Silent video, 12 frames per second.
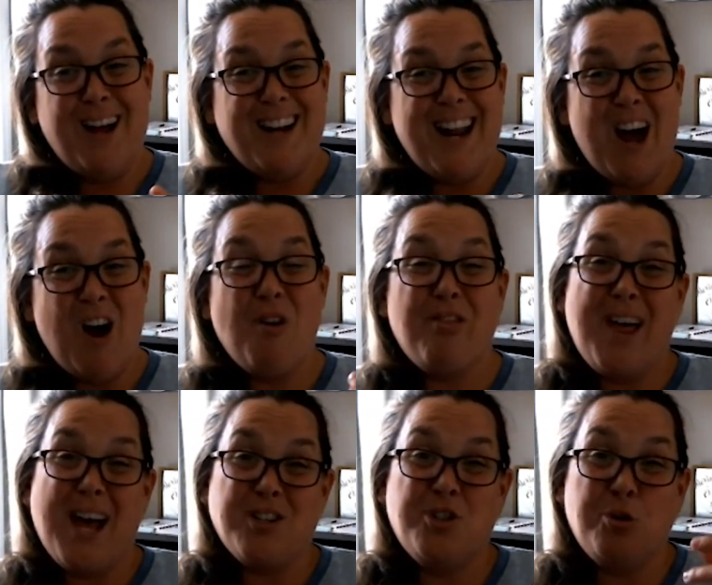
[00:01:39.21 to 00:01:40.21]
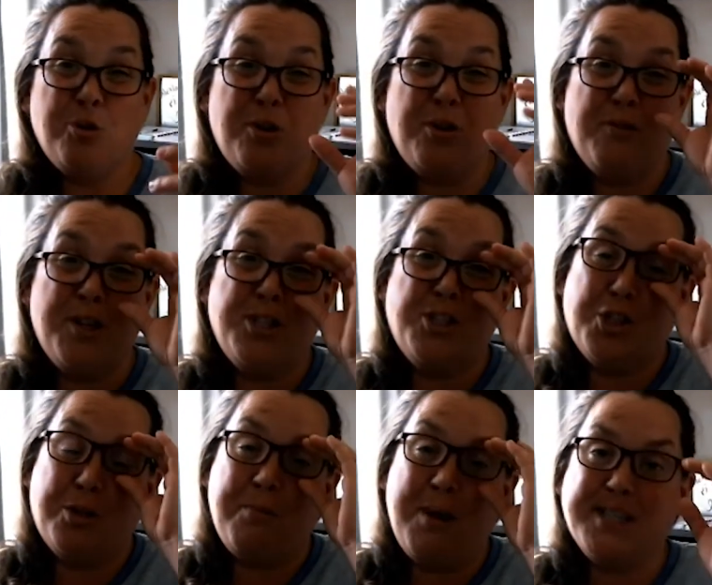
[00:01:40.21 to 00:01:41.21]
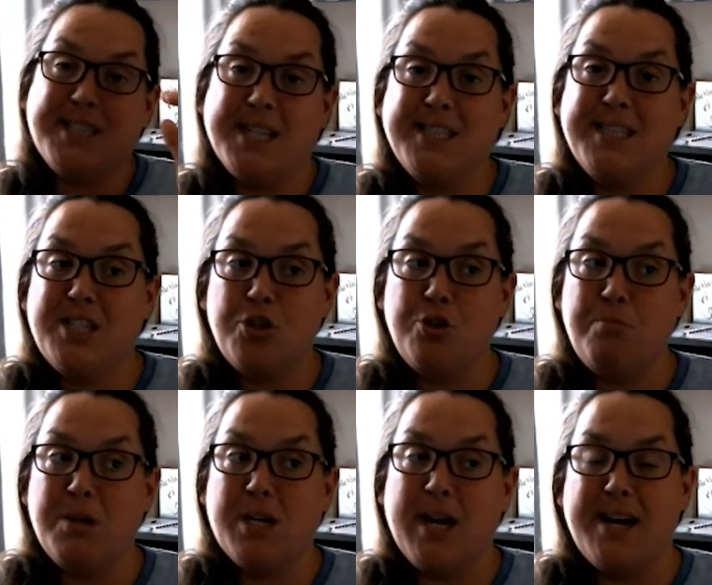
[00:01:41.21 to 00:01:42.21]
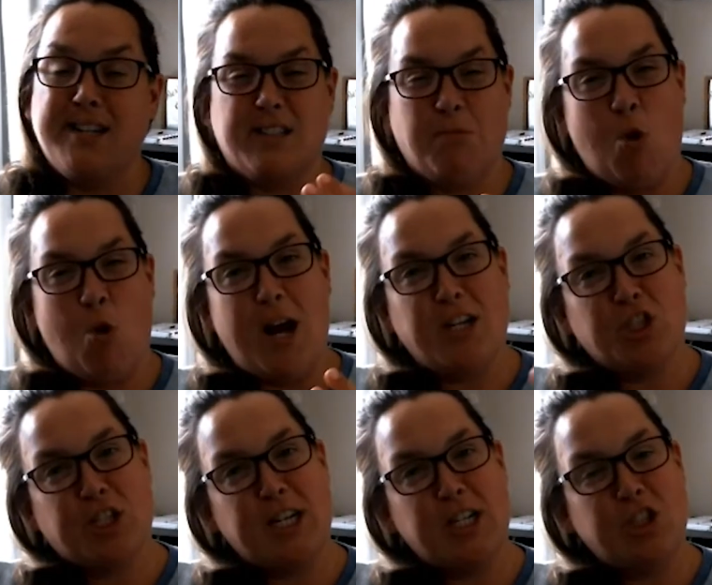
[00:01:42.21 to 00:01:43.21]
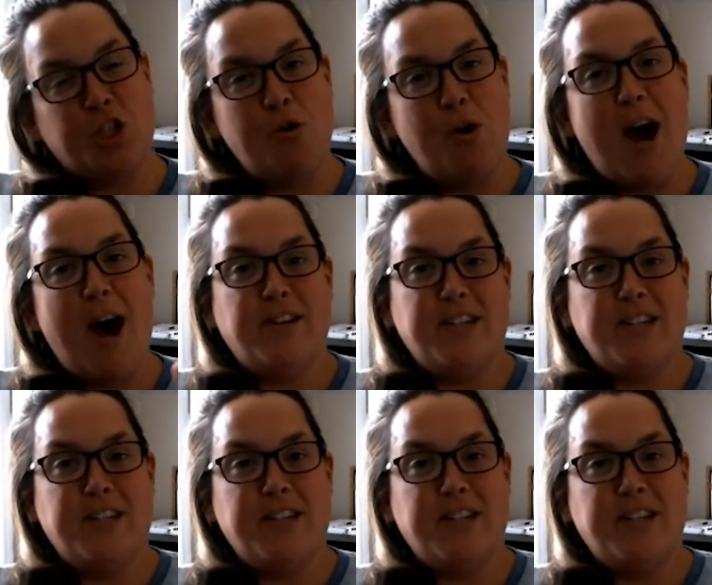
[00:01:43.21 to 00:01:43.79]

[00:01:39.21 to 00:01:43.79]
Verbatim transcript: Now, that intuitively should make sense to you because the more education you have,